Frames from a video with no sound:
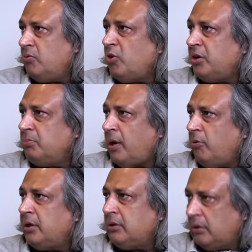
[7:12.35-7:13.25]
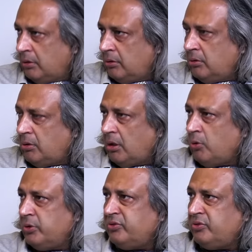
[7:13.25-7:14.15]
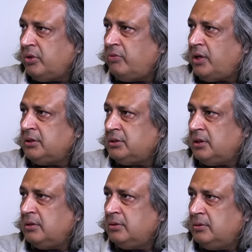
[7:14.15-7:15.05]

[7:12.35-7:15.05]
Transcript: foreign power out of Afghanistan.